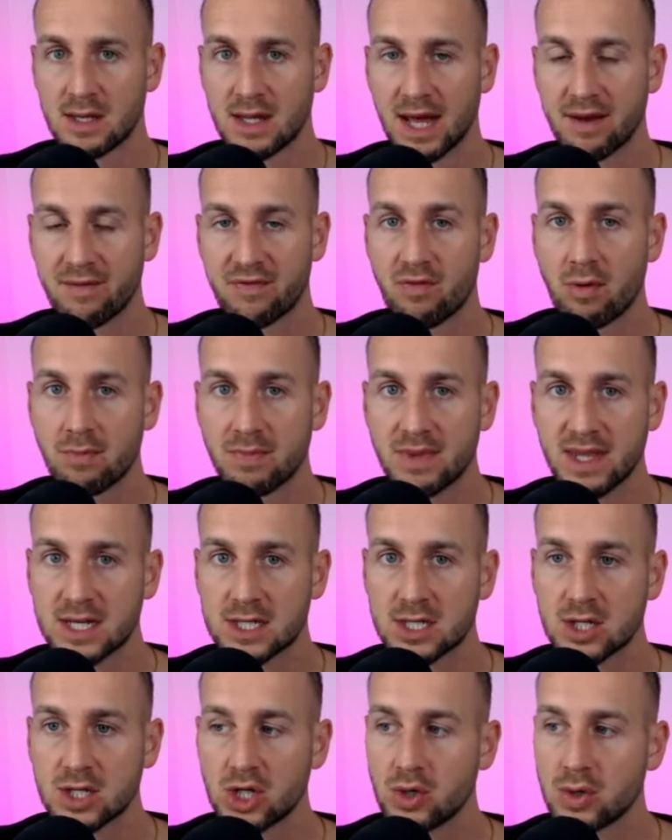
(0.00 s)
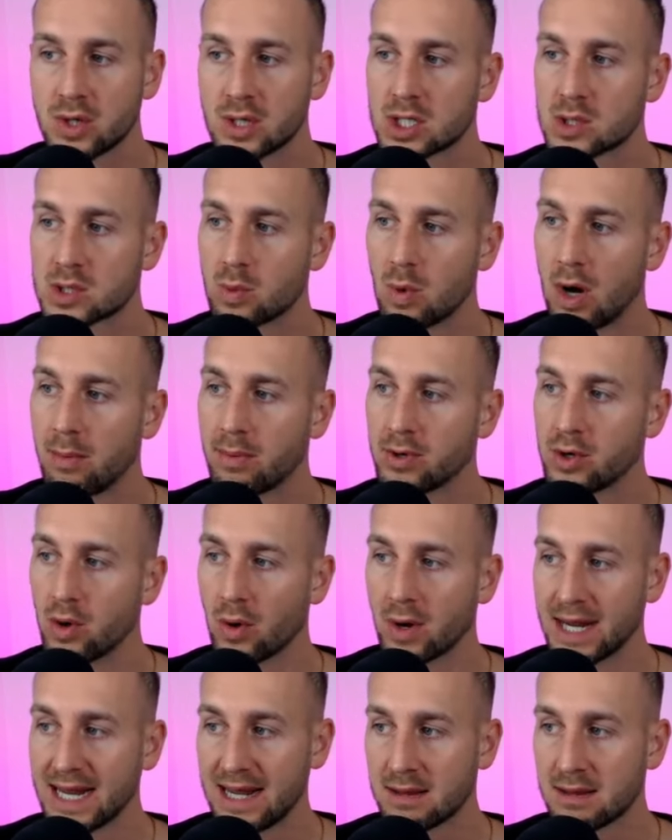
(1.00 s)
And from this, you can swap your
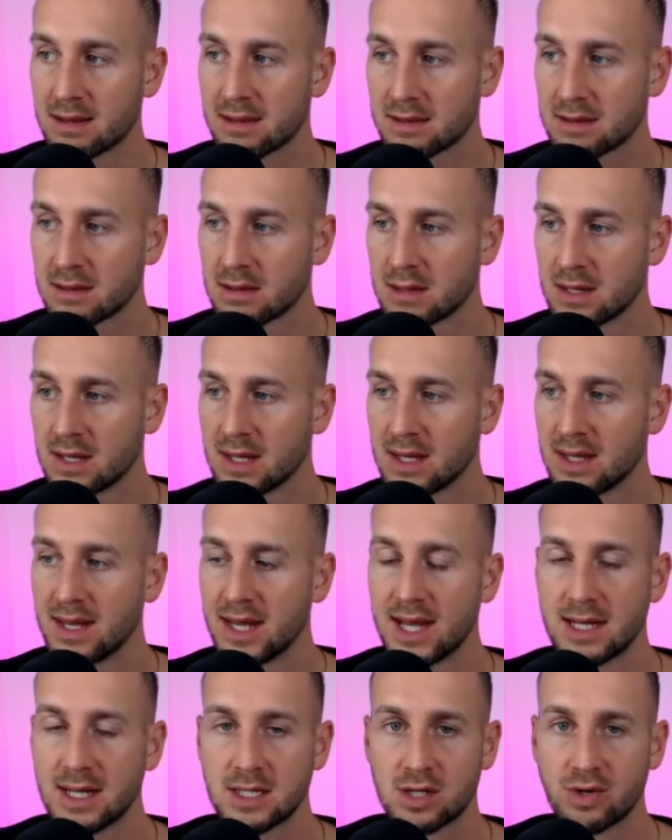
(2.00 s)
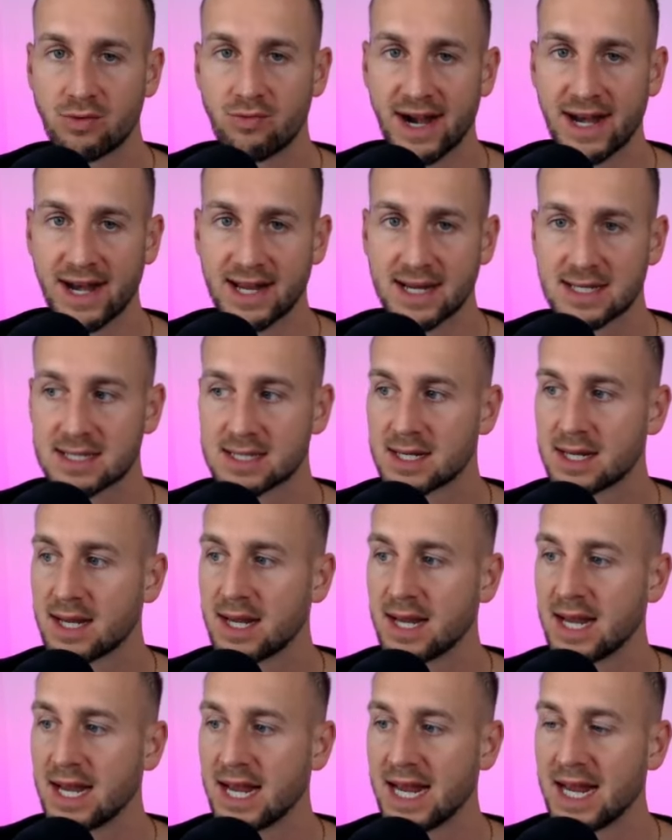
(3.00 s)
ETH into Radix
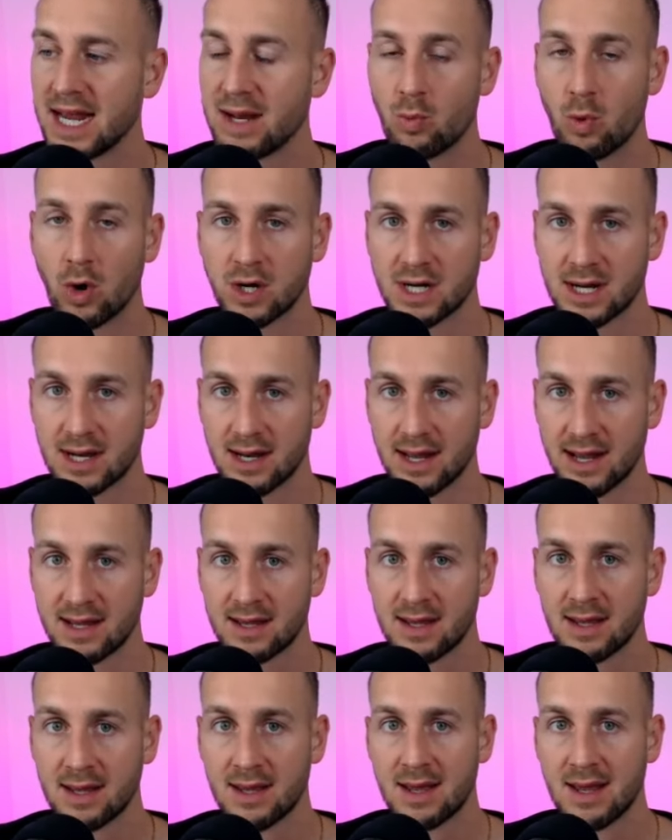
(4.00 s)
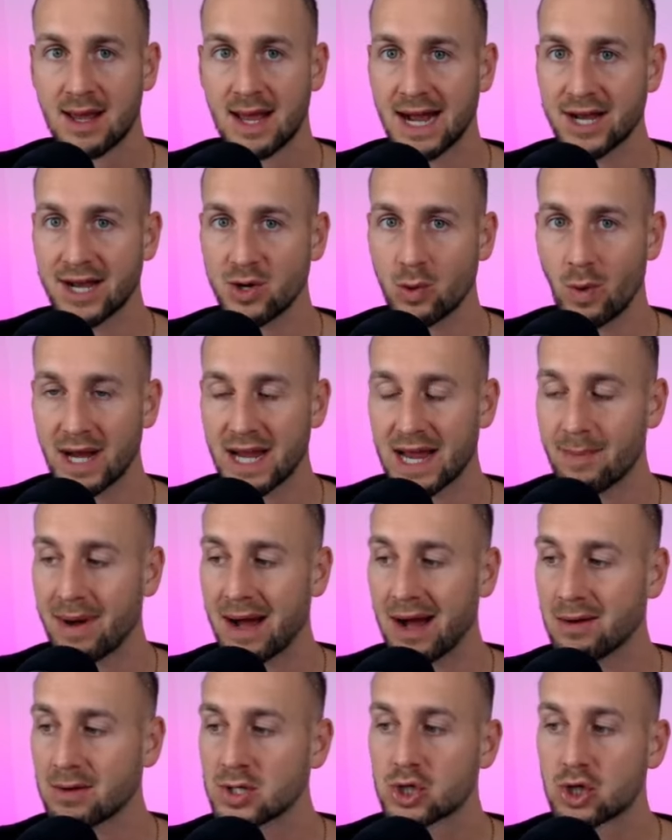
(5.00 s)
in one click, and you wait
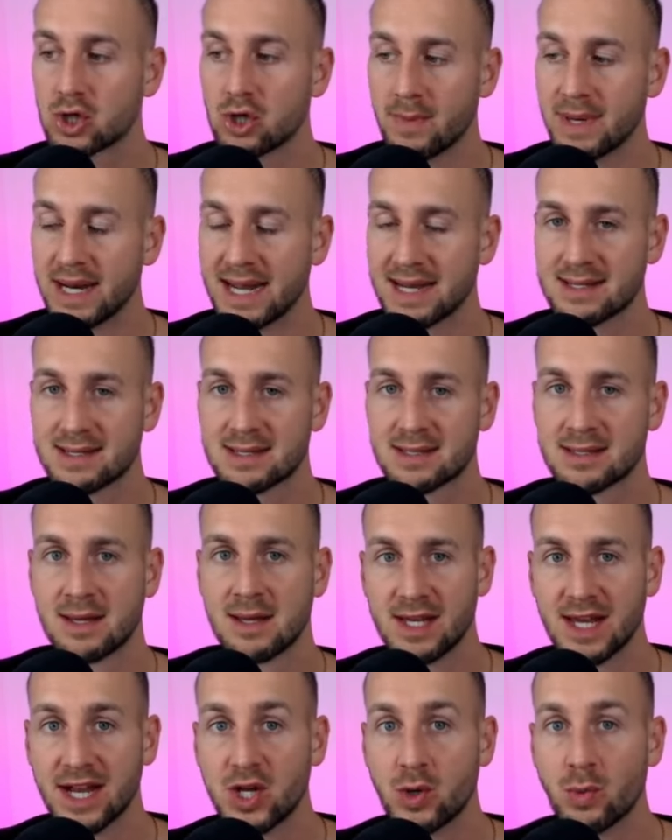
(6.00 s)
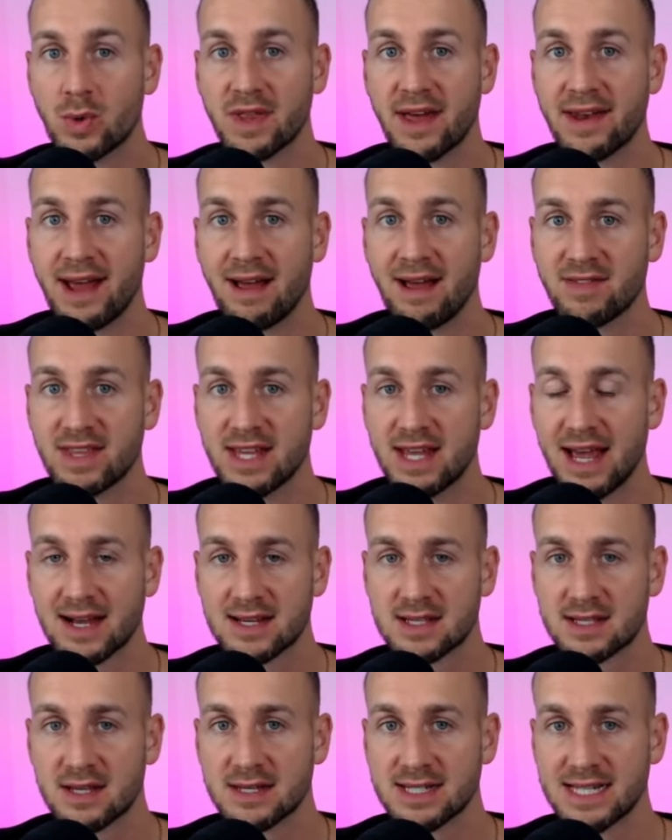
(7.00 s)
about 2 minutes, and you will then have the
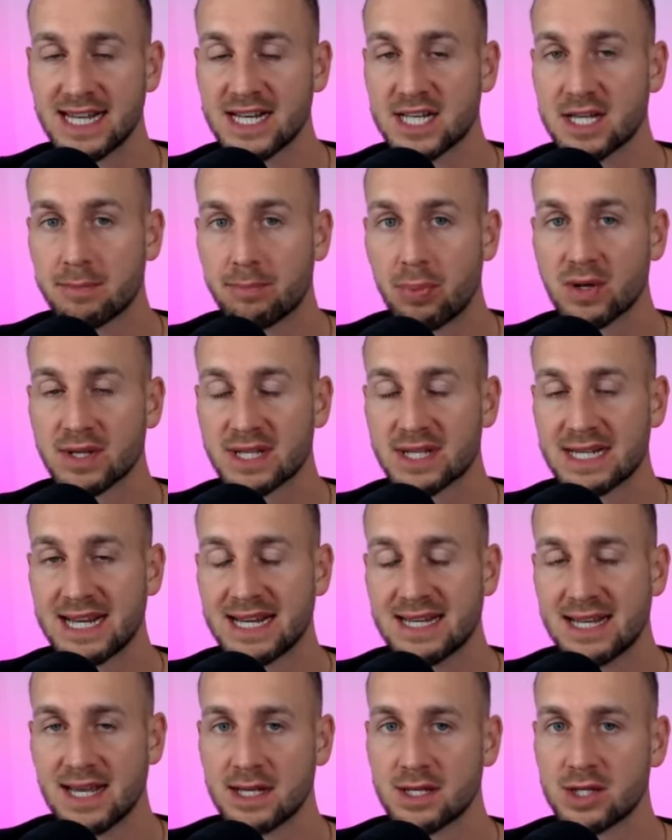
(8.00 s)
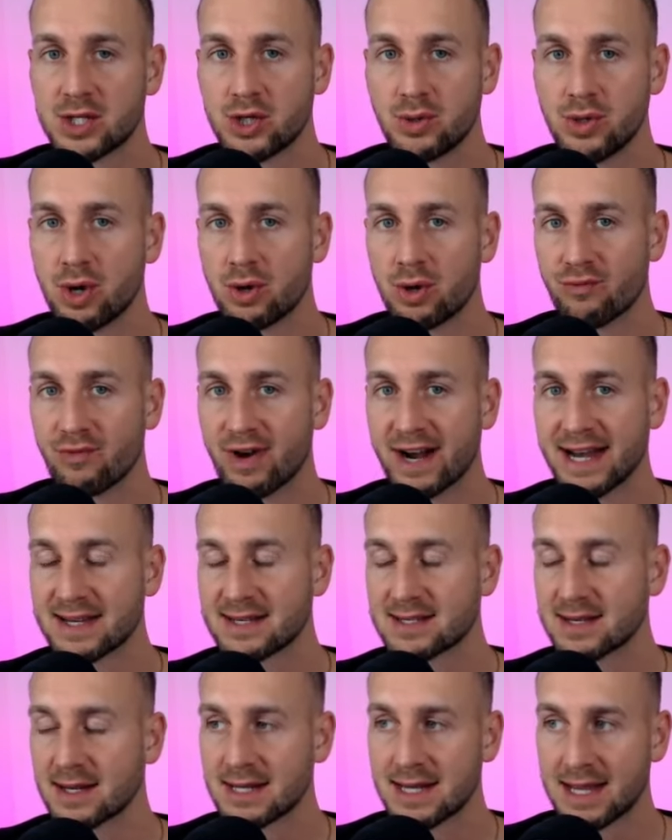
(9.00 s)
XRD deposited into your
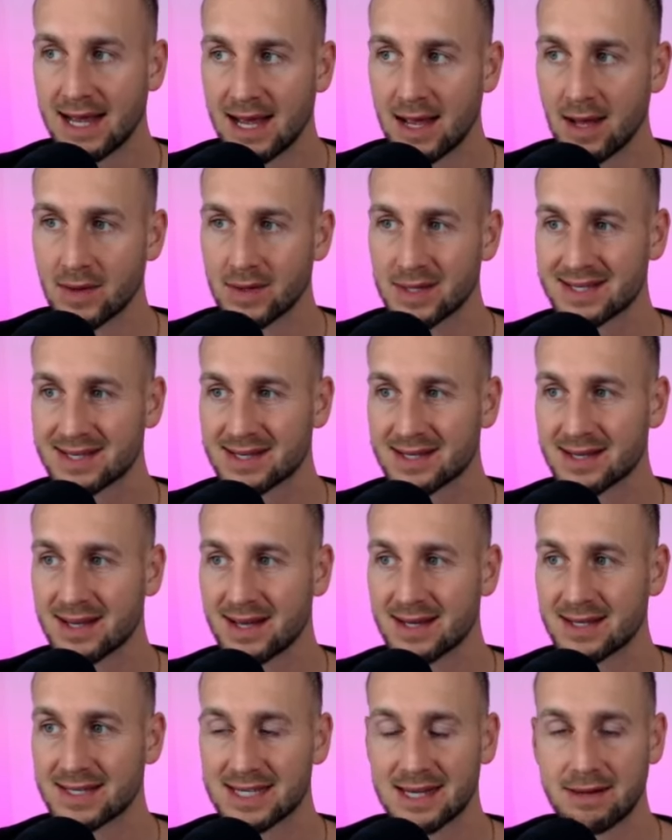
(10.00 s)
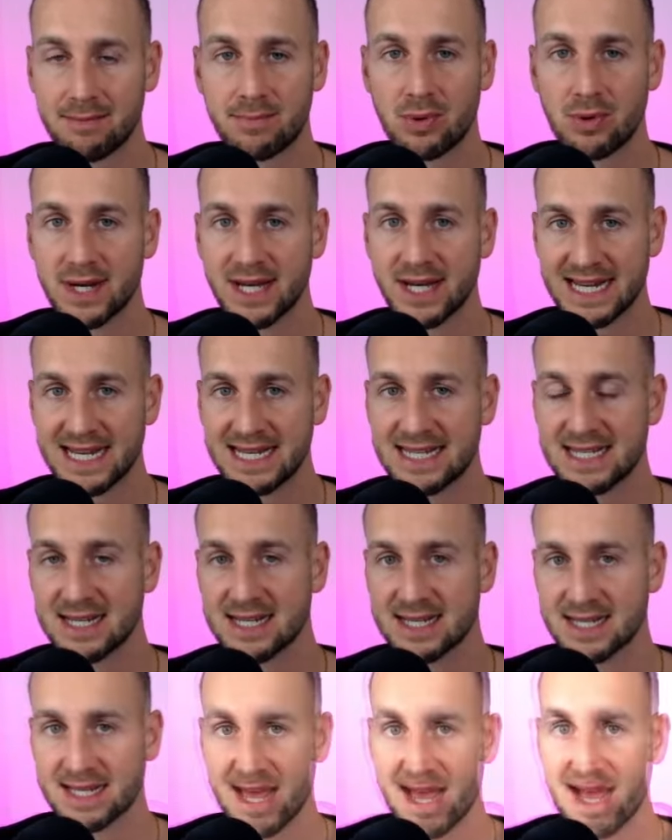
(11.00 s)
Radix account. As simple and easy
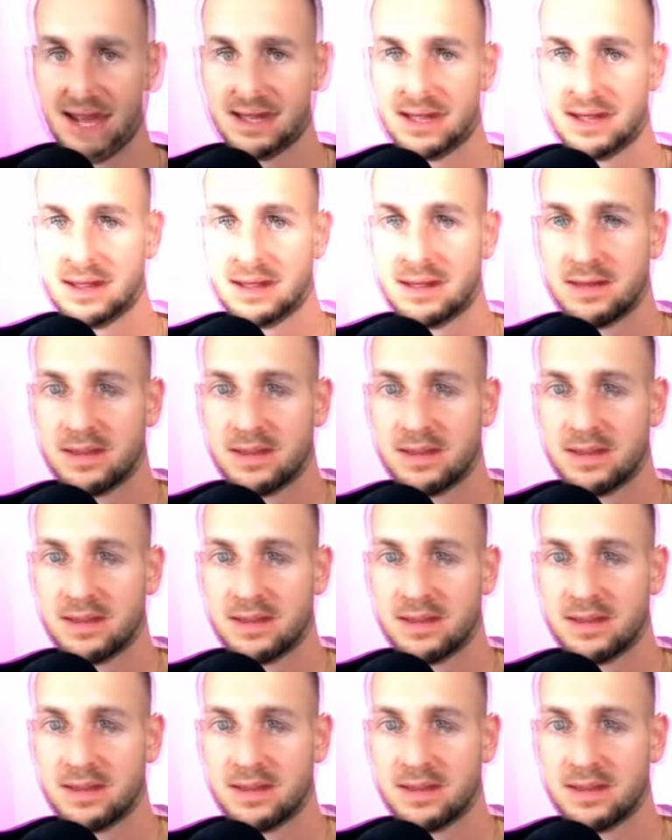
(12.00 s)
as that.